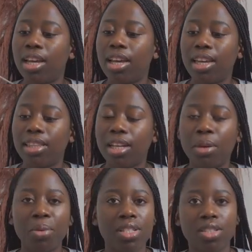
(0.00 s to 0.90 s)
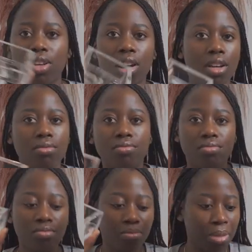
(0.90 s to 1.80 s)
and that way it's not
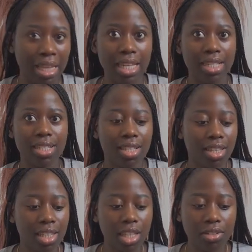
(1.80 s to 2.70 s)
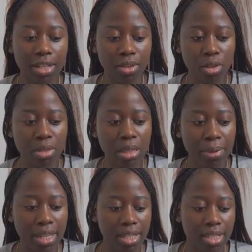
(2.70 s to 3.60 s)
placed in a random
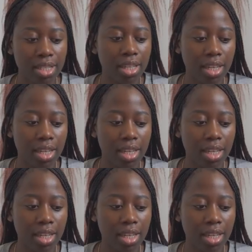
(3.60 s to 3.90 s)
space